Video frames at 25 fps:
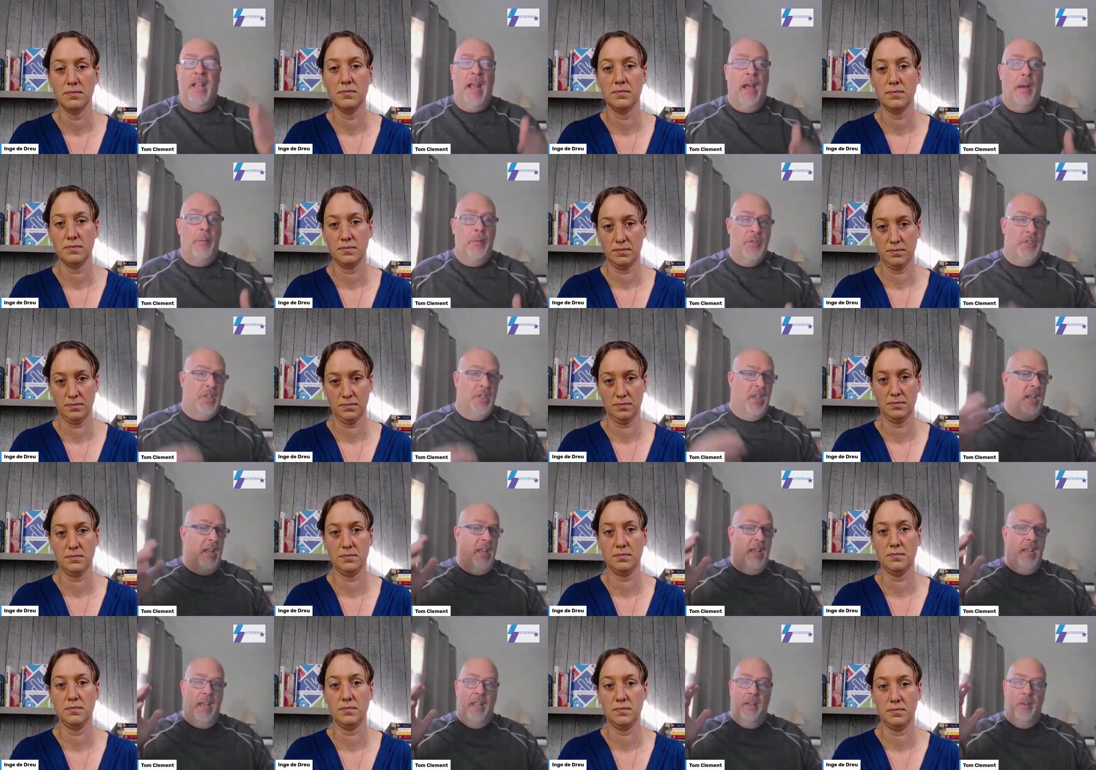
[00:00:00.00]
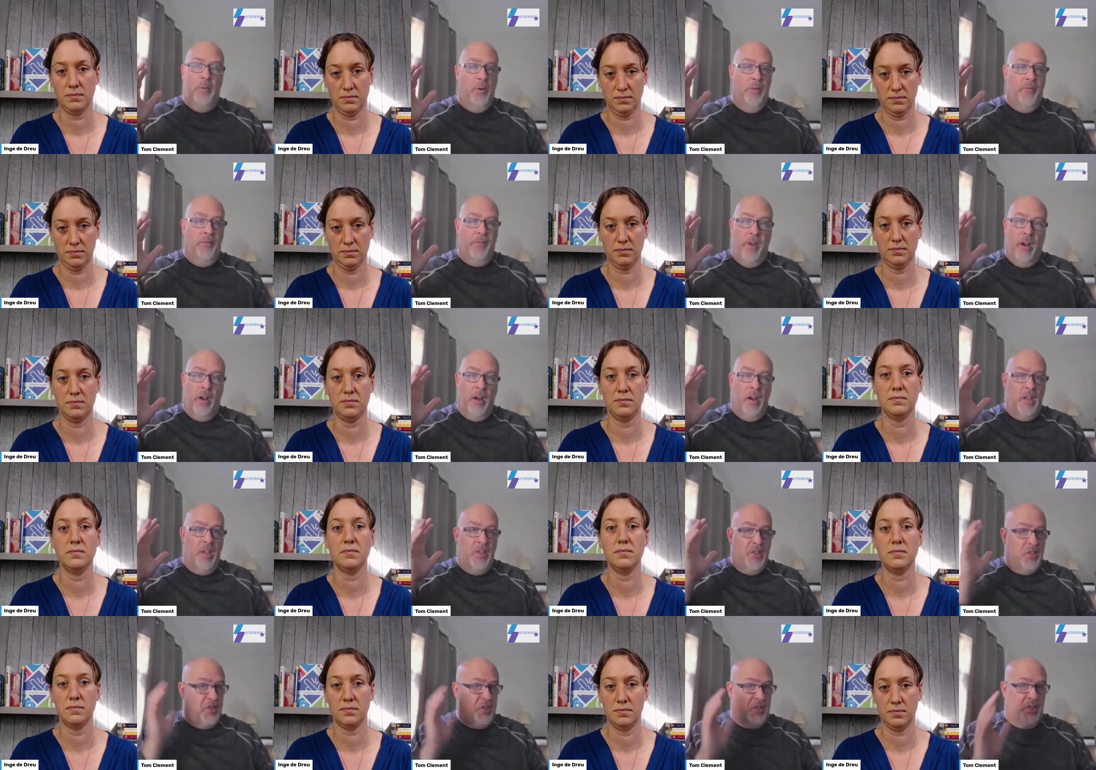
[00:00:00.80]
Speaker 1: and I was getting into a
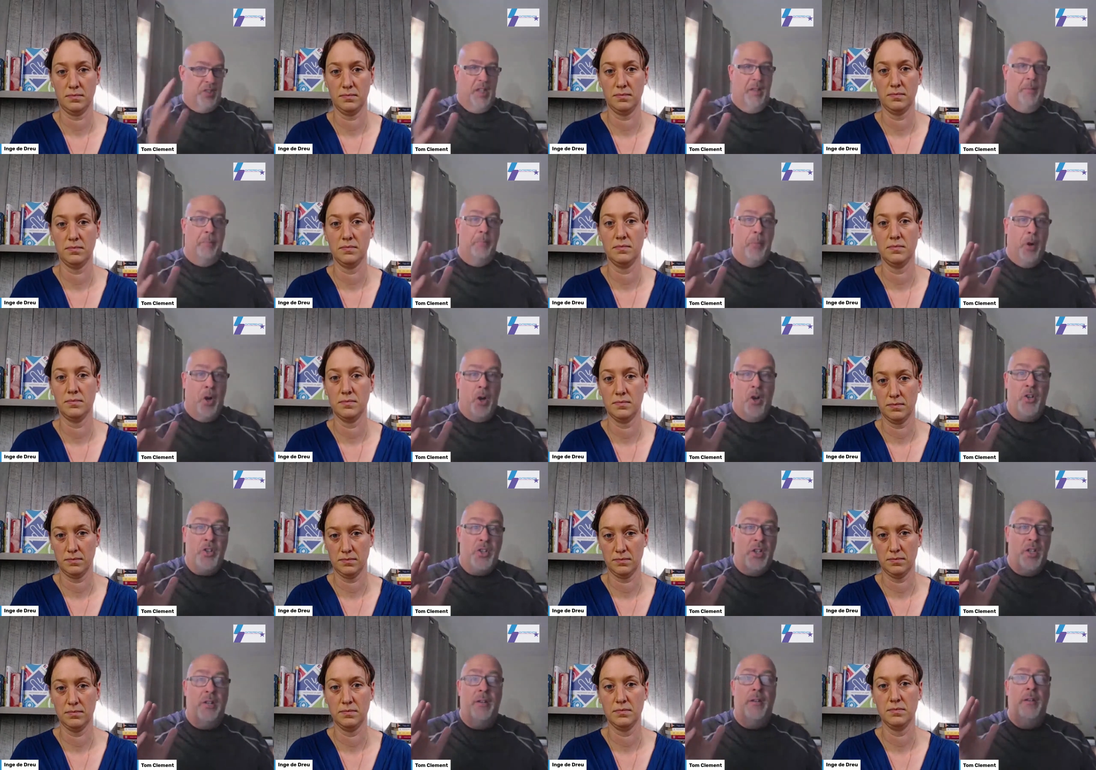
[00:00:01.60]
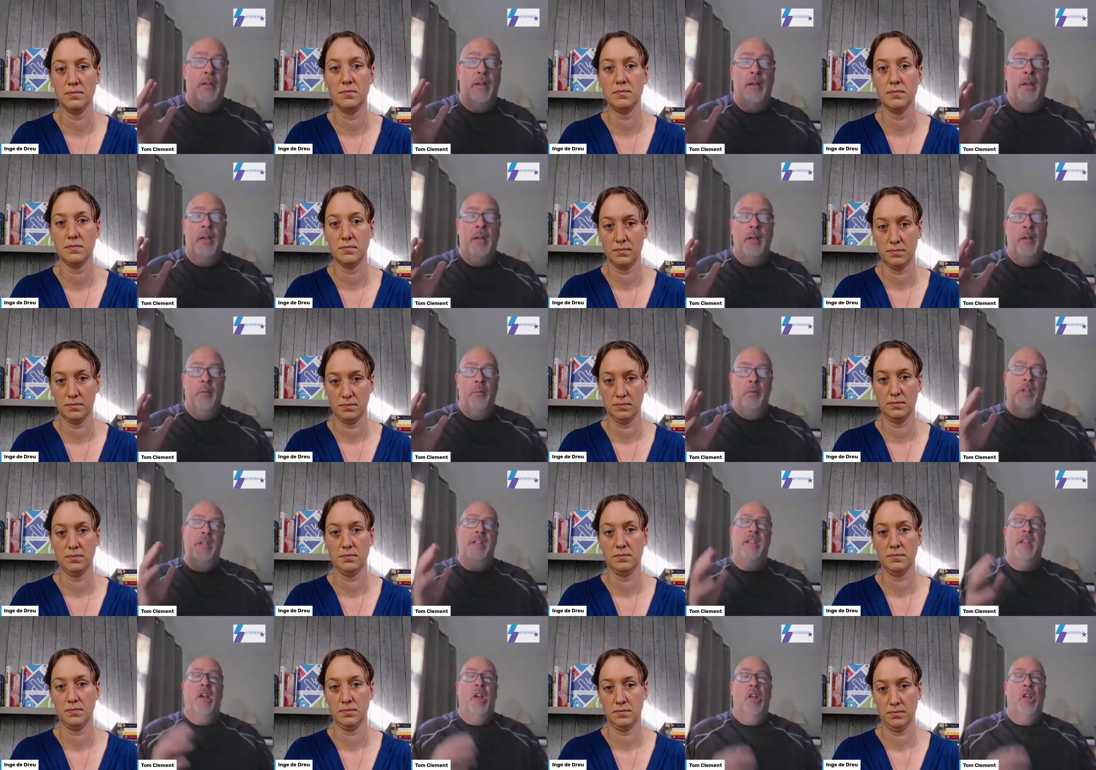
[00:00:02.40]
very slim margin
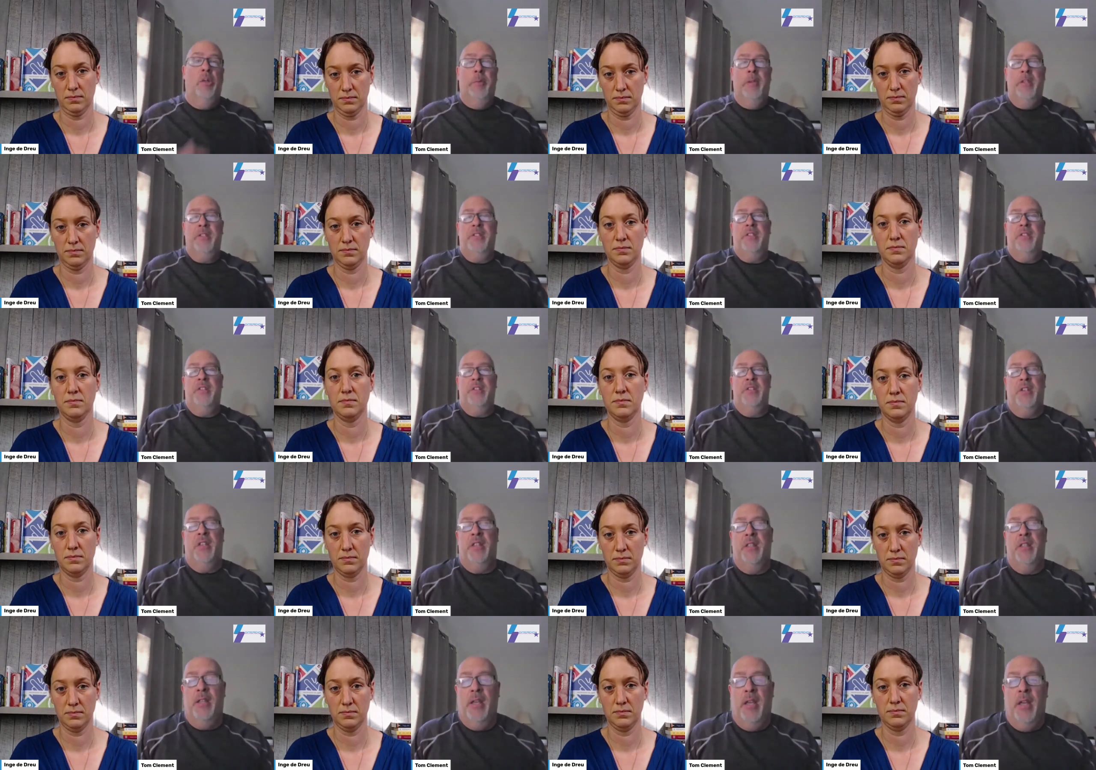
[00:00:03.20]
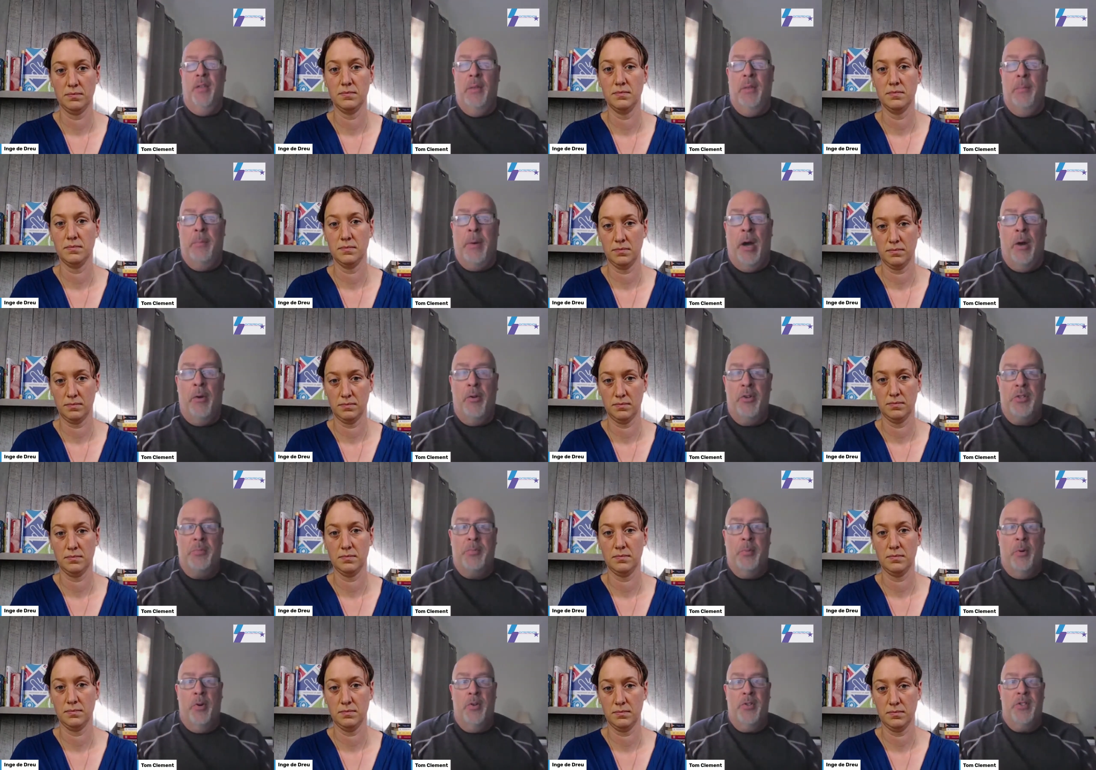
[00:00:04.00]
retail business and in, in the power
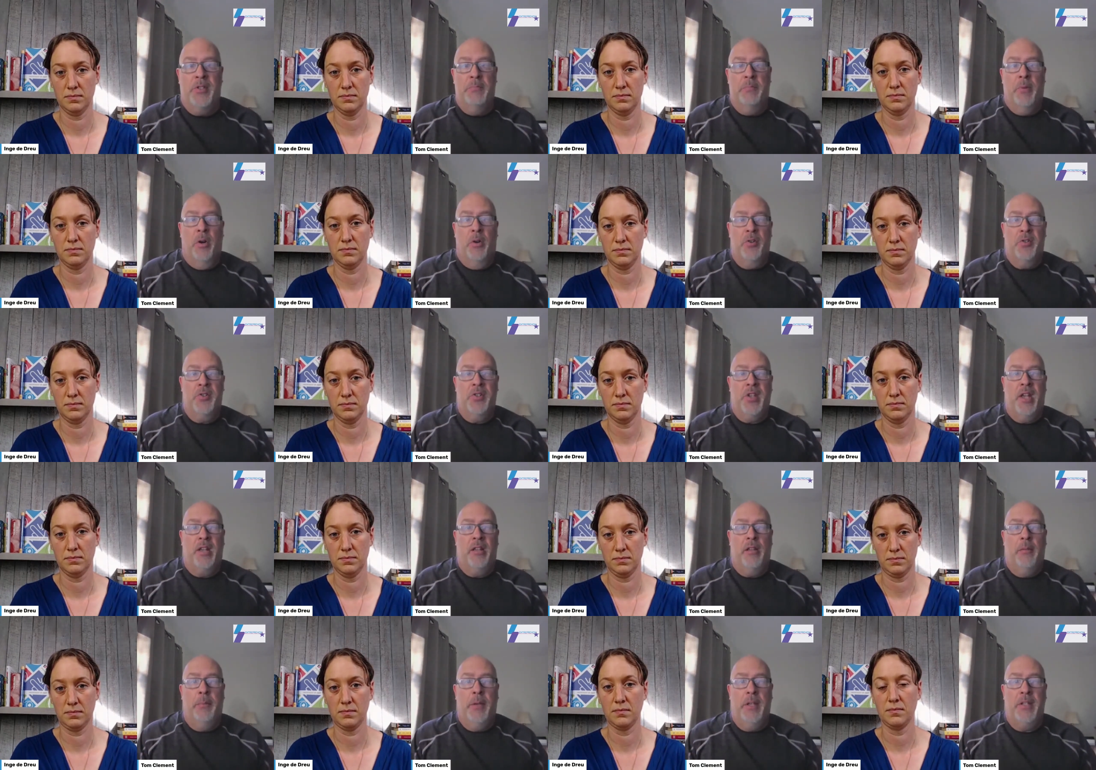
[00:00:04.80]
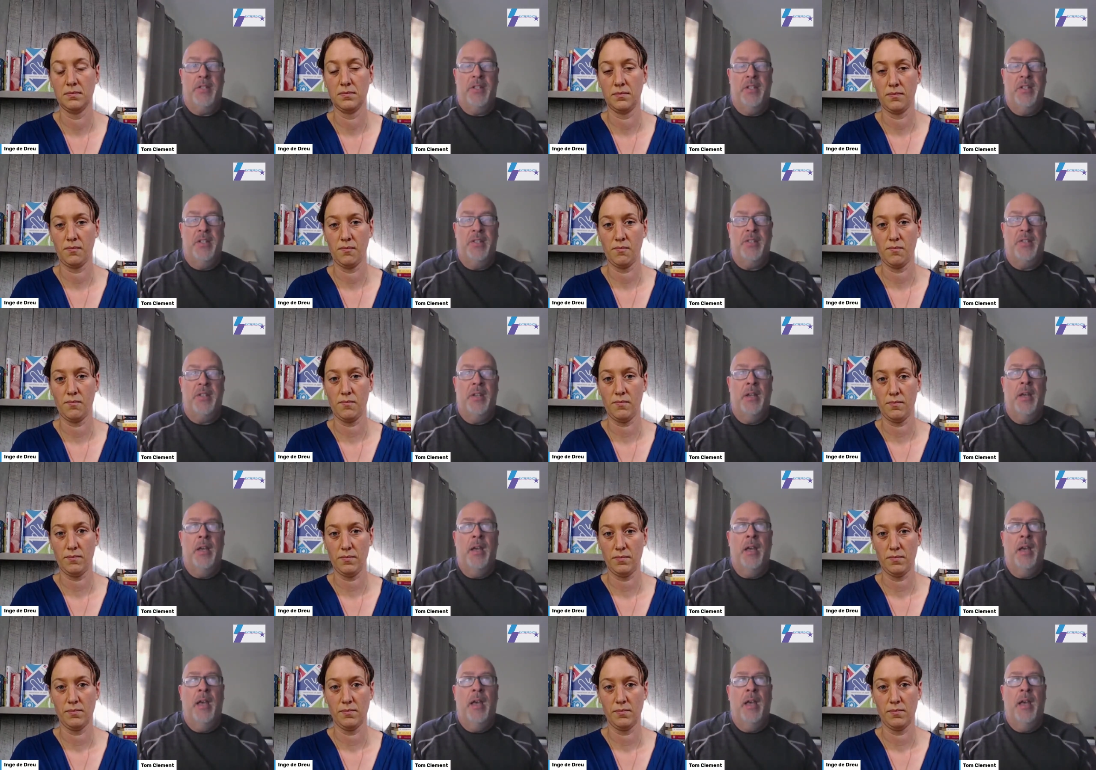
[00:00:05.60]
sports and motorcycle business.